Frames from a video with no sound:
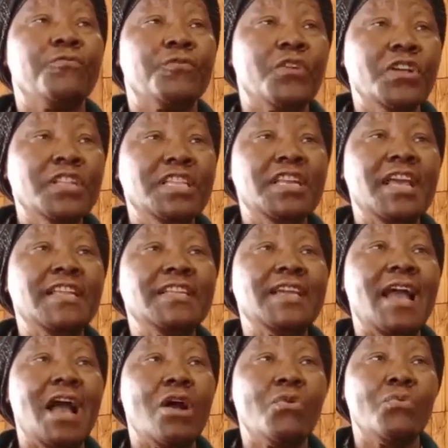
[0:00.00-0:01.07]

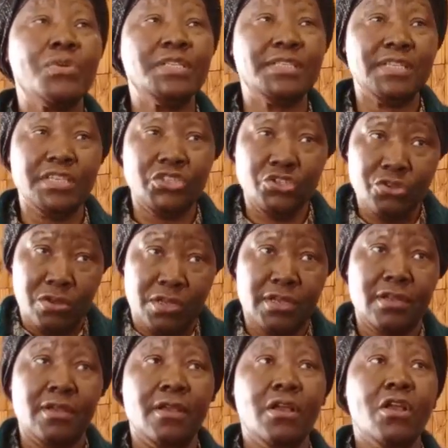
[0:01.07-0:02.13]
fraudulent
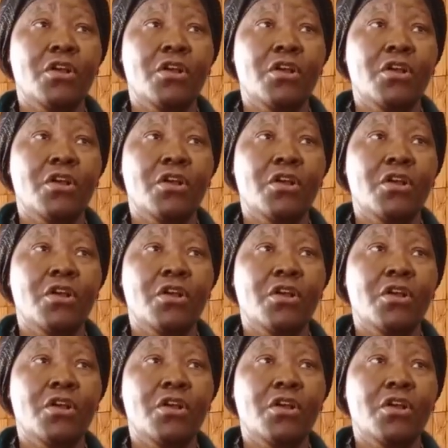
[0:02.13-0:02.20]
acquisition